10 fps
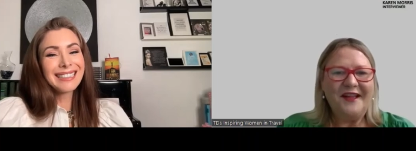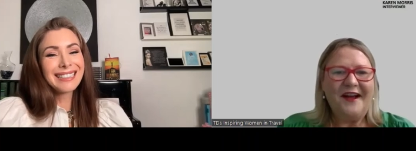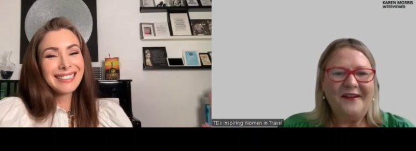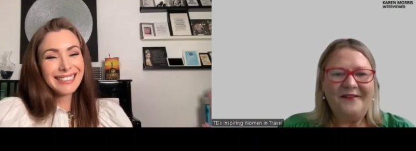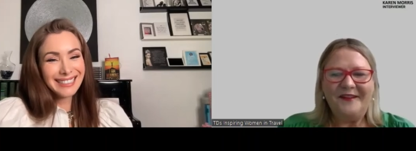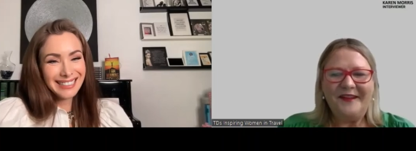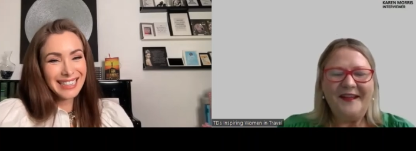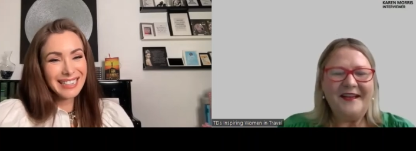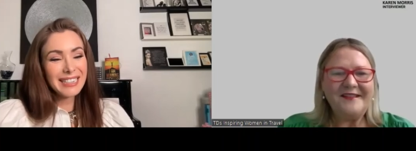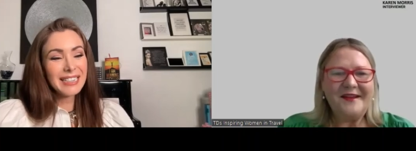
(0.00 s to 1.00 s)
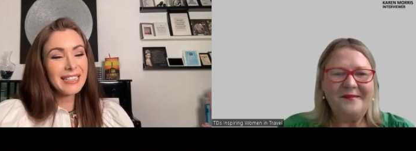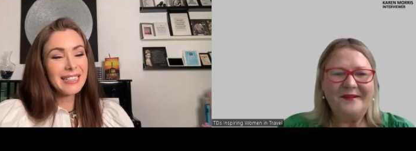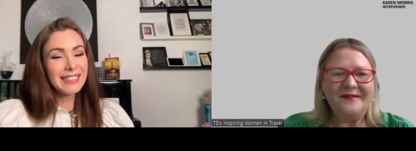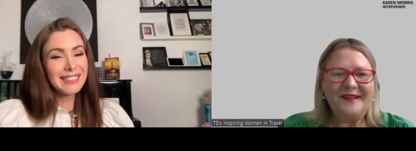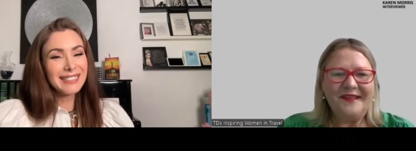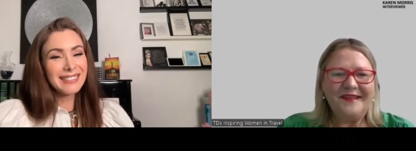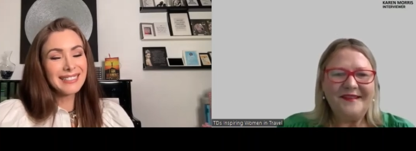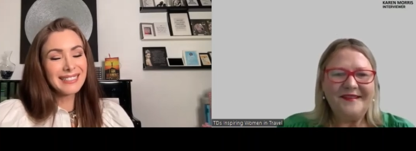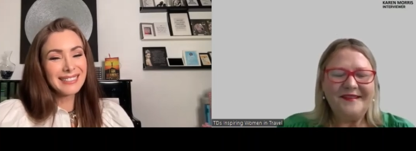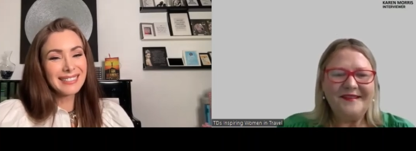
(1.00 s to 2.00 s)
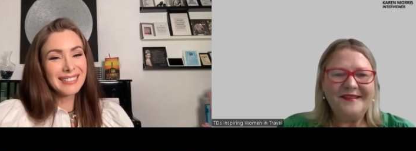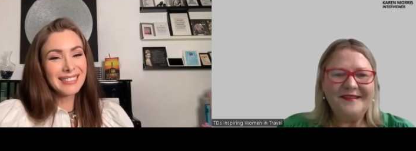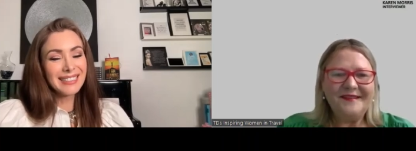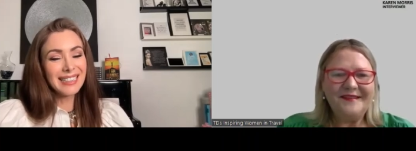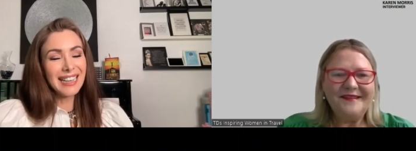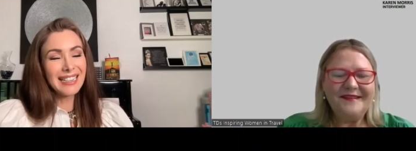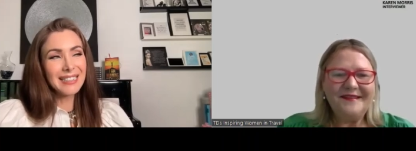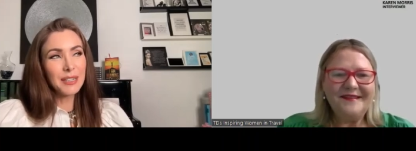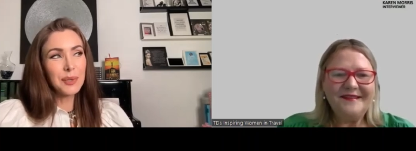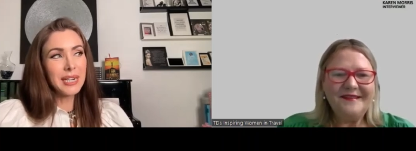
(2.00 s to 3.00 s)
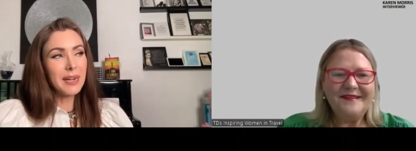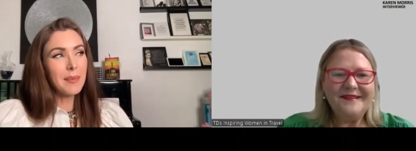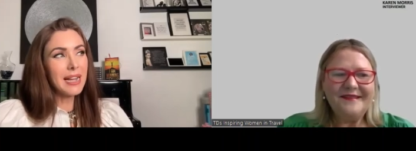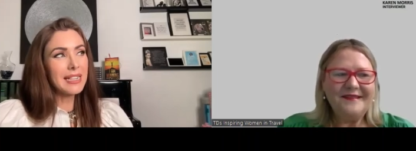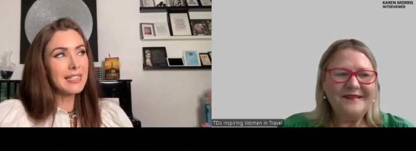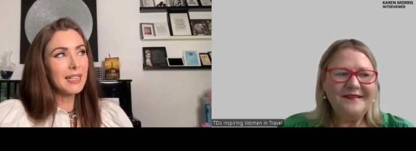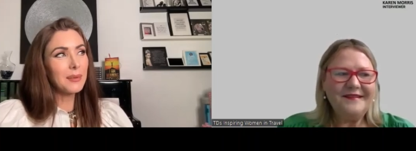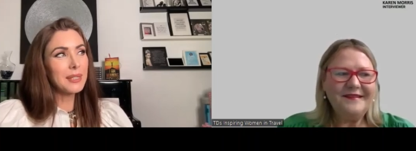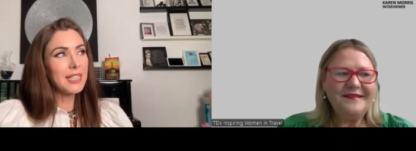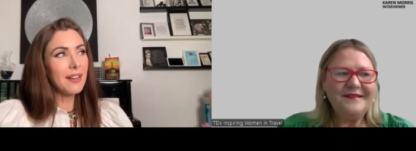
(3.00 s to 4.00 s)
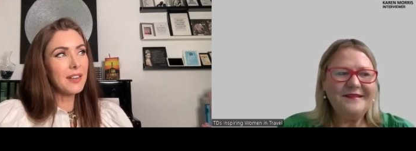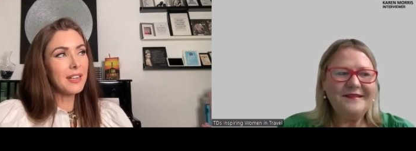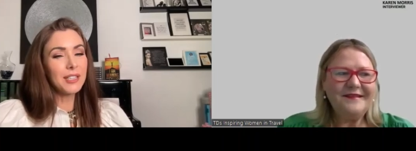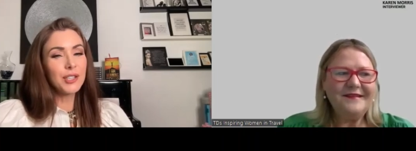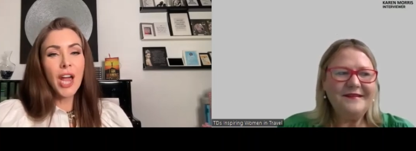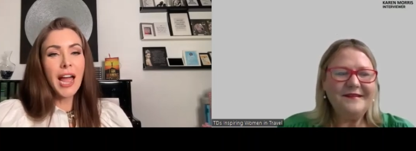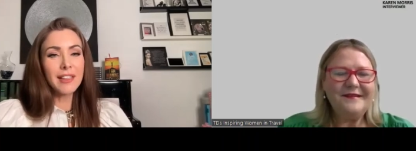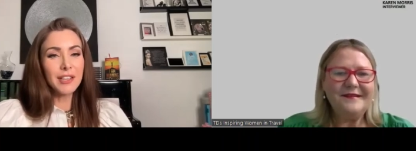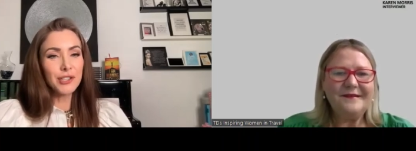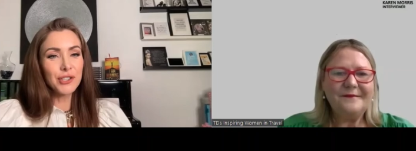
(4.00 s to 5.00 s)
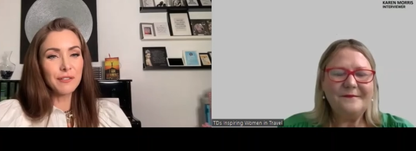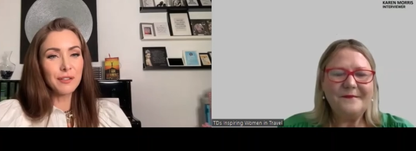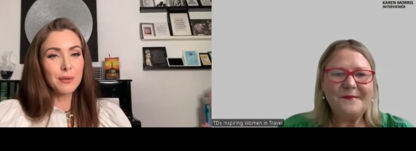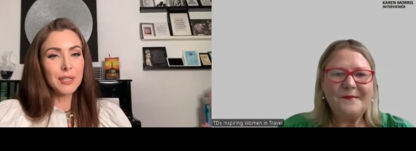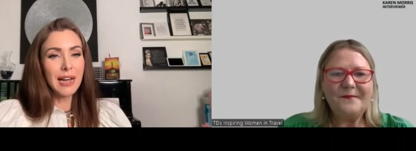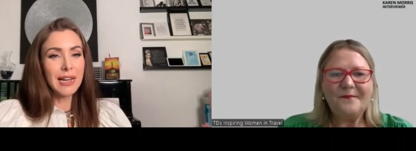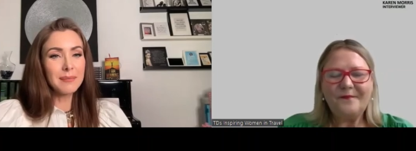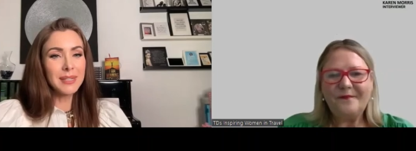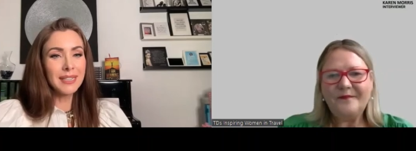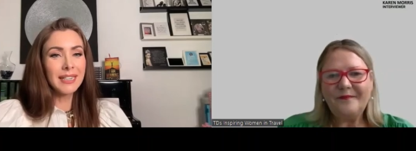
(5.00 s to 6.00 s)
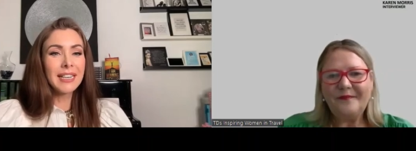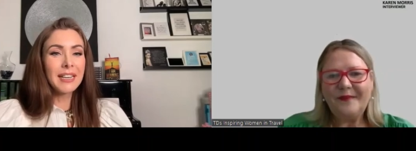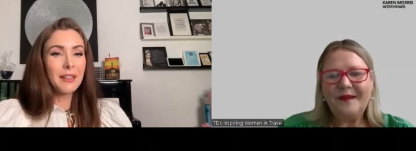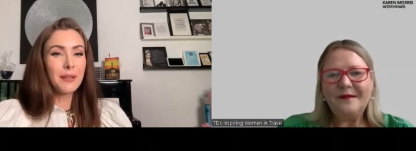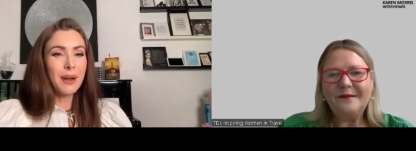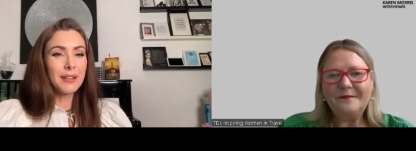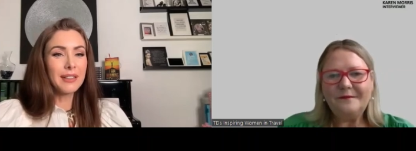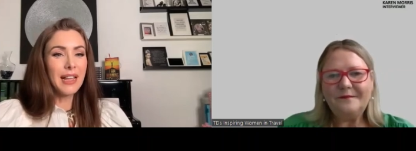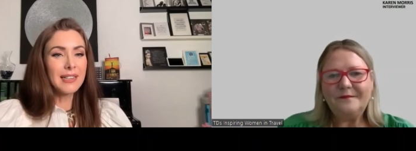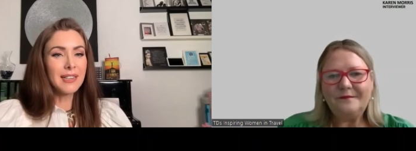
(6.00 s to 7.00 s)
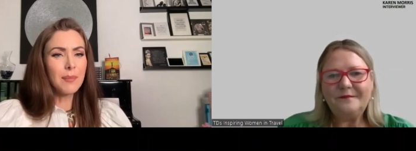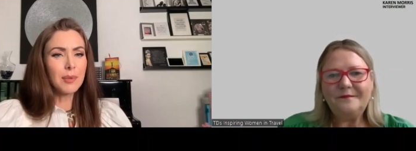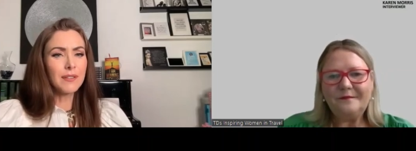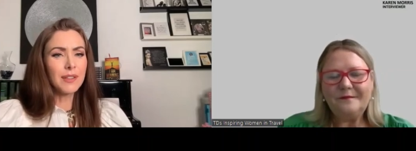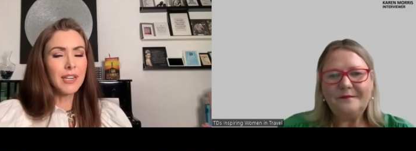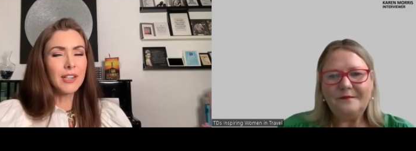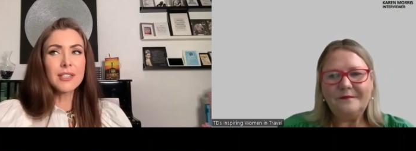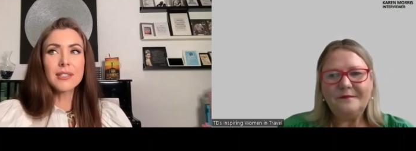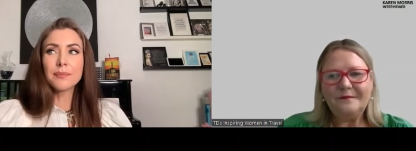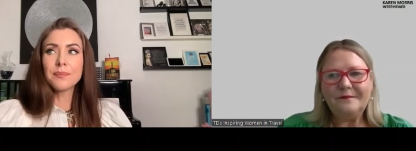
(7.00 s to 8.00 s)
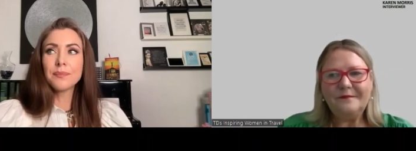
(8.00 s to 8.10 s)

Speaker 1: life in the last couple of years?
Speaker 2: Yes, the winning mindset was definitely challenged a few times throughout the last couple of years.